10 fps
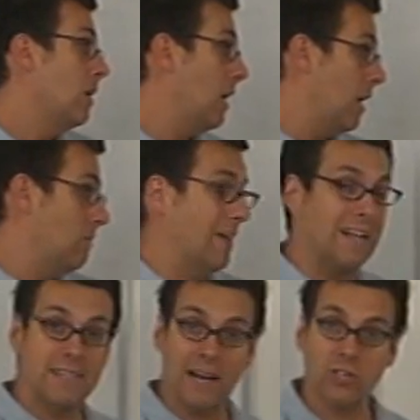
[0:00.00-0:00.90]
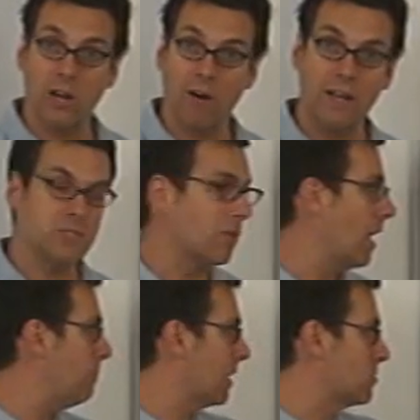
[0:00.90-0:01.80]
And that's actually our answer,
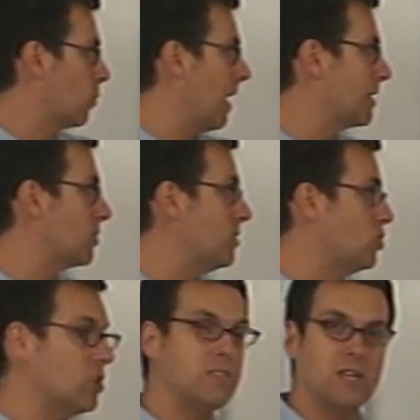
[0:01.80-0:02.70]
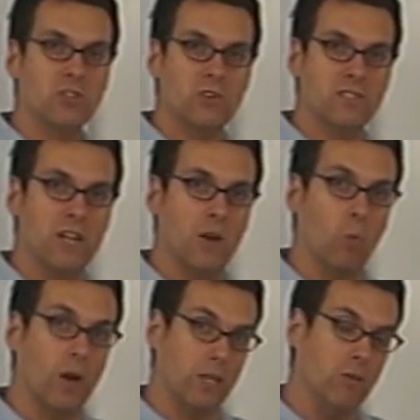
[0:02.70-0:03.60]
right? Because we're actually just interested in
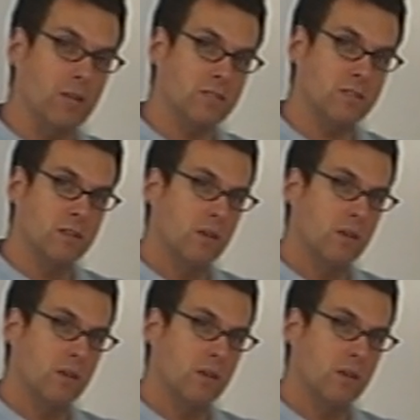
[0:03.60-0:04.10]
1 unit.